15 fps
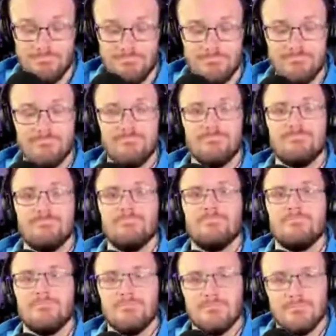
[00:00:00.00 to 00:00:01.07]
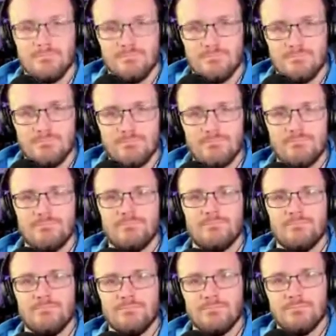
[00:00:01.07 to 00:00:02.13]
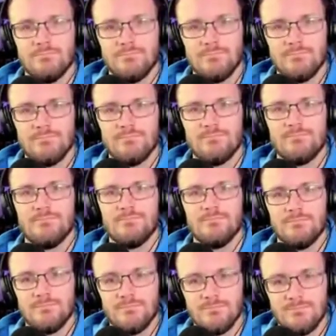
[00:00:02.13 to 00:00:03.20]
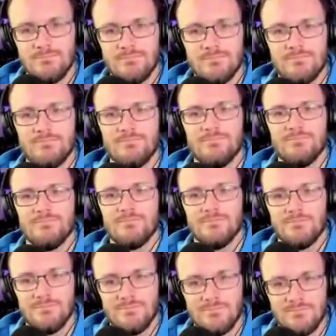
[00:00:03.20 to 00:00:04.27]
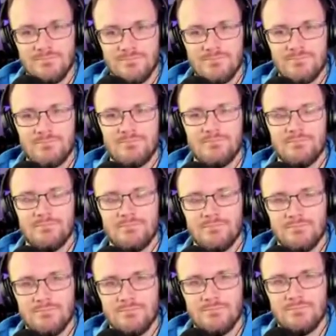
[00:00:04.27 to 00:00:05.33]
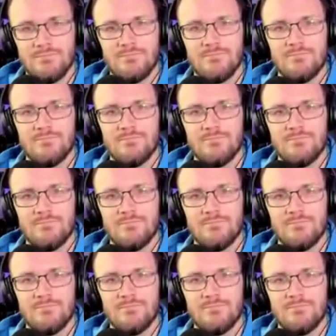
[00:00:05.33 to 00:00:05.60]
(not speaking)